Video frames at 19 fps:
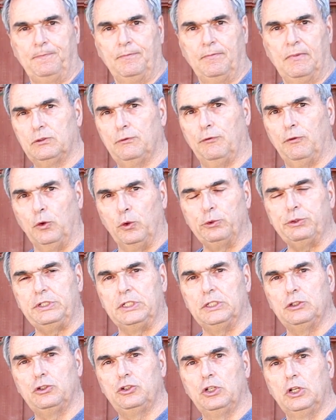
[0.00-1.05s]
Its
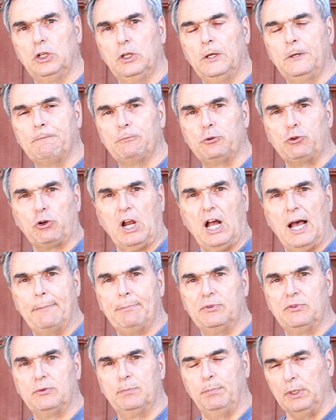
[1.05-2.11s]
voltage
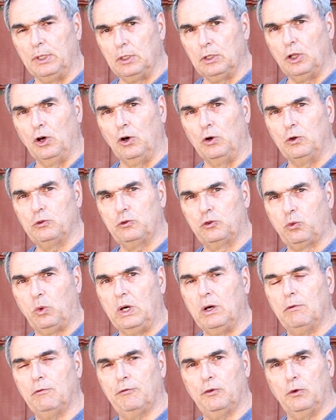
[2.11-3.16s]
drops below
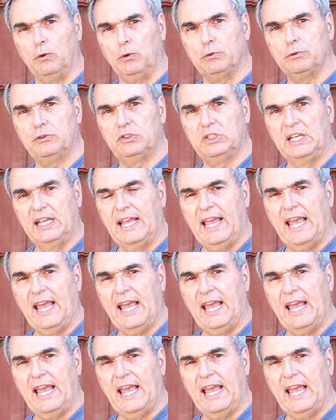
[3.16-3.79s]
12 volts